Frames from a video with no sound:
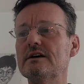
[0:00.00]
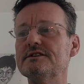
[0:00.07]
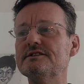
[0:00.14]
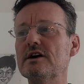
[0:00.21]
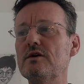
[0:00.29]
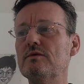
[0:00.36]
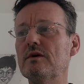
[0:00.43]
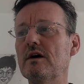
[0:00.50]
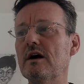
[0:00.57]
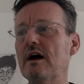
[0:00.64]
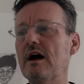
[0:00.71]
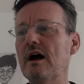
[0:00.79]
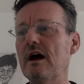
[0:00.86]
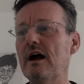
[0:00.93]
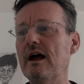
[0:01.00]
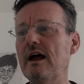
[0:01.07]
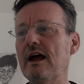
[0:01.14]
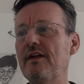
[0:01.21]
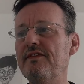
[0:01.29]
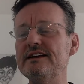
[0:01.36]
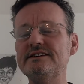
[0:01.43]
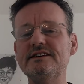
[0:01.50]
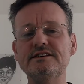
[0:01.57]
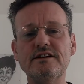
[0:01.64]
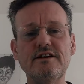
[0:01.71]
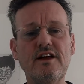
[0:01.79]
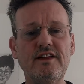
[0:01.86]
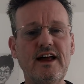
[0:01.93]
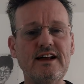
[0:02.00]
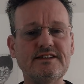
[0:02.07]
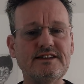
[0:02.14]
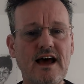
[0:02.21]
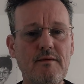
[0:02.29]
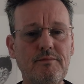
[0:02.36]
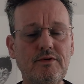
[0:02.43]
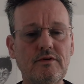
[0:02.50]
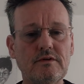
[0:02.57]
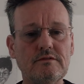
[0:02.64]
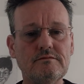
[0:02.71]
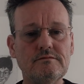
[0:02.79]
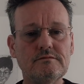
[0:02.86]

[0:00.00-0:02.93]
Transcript: So this is another example